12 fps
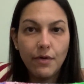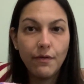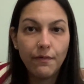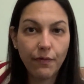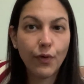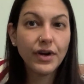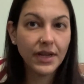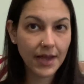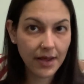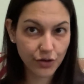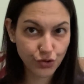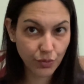for the
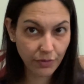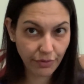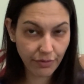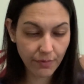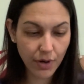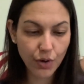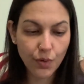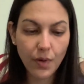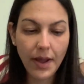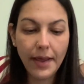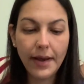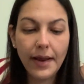actual throw,
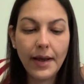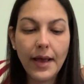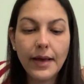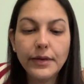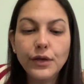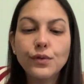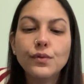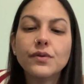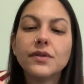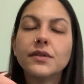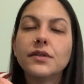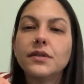and then I
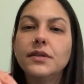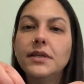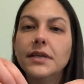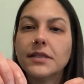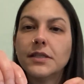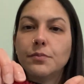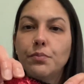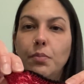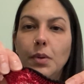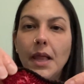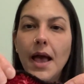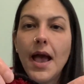used this
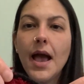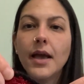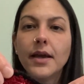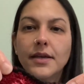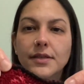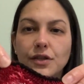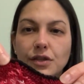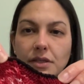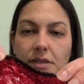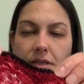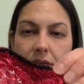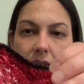black, it's
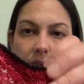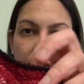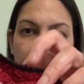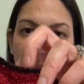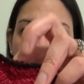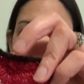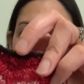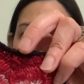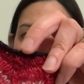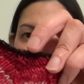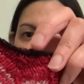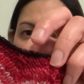just a
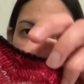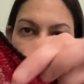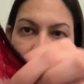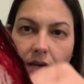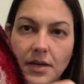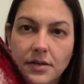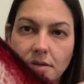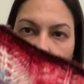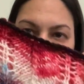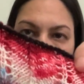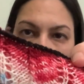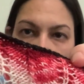Cascade
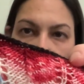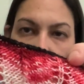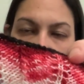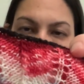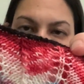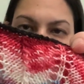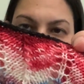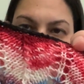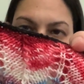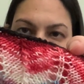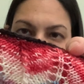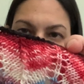Heritage
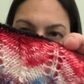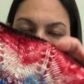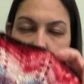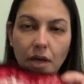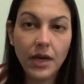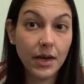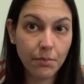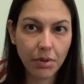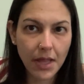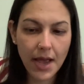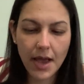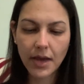sock in
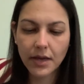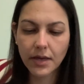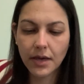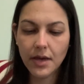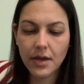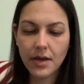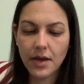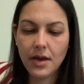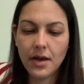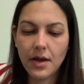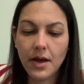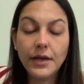black.
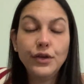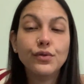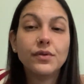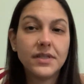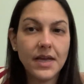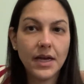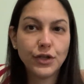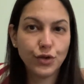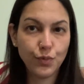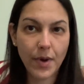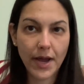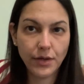I used that to
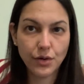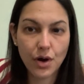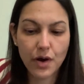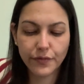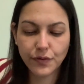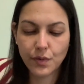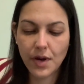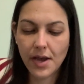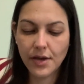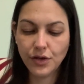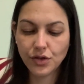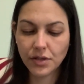bind off. So
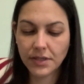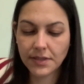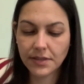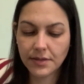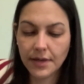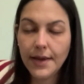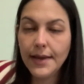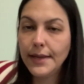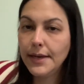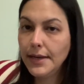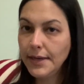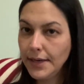I just
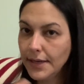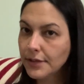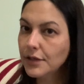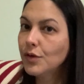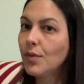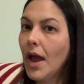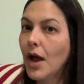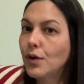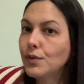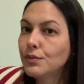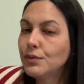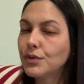knit
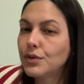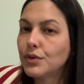around